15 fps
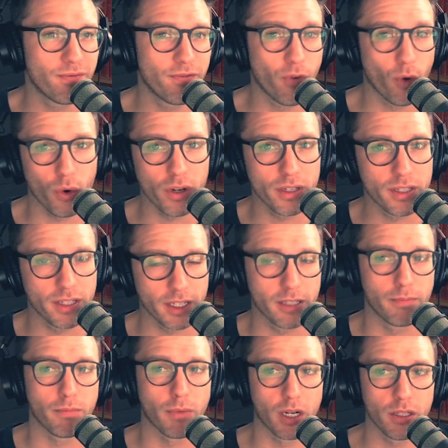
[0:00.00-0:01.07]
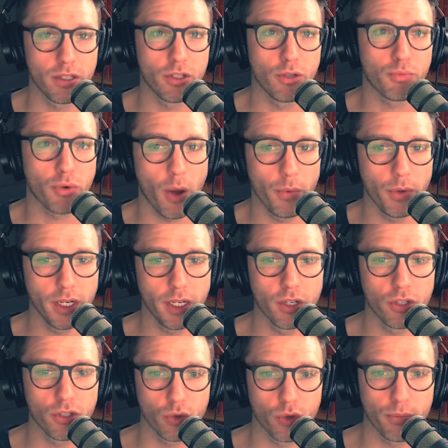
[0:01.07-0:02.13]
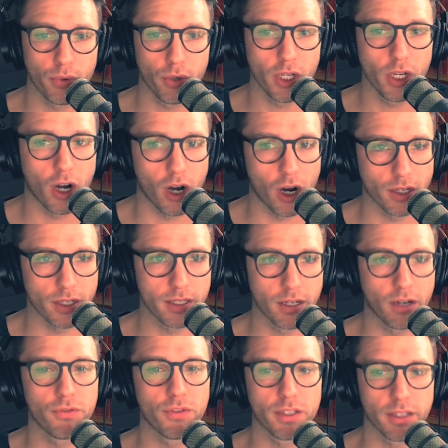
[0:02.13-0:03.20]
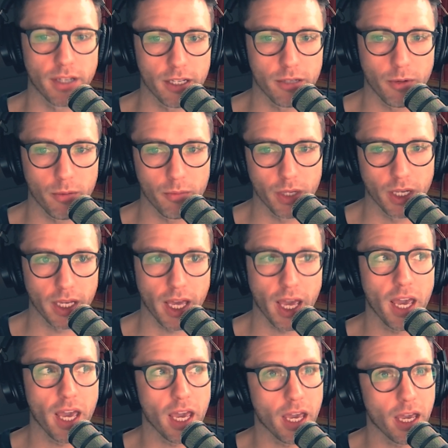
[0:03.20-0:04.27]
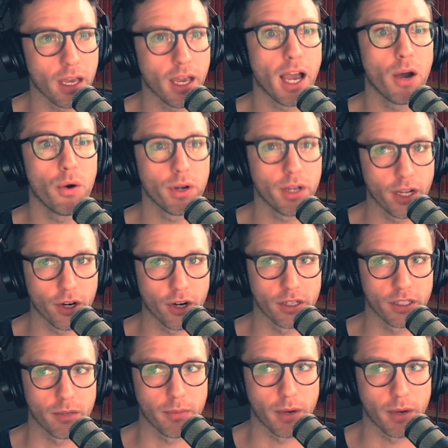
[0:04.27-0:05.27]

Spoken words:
4 to 6 months, you probably need to do a pretty honest self-assessment and be like, hey, how adherent am